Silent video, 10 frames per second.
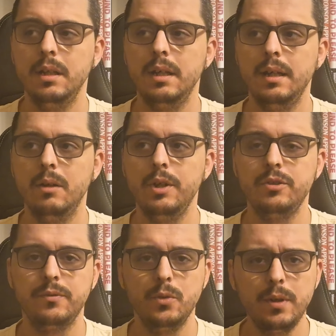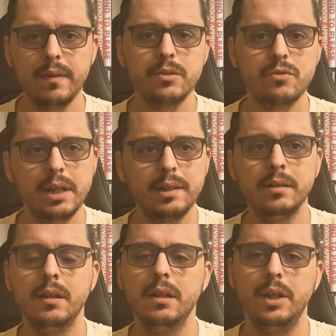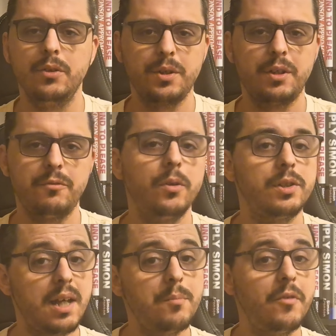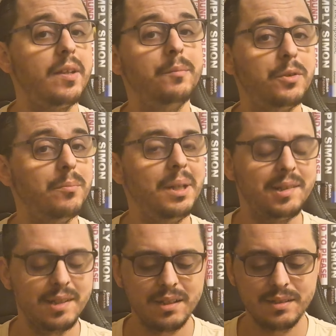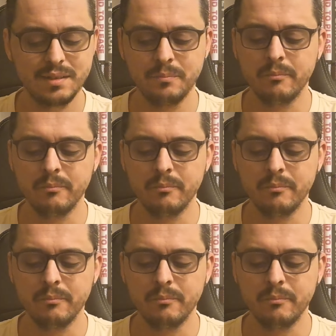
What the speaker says: ways of doing the tricks in order for some of them to make sense.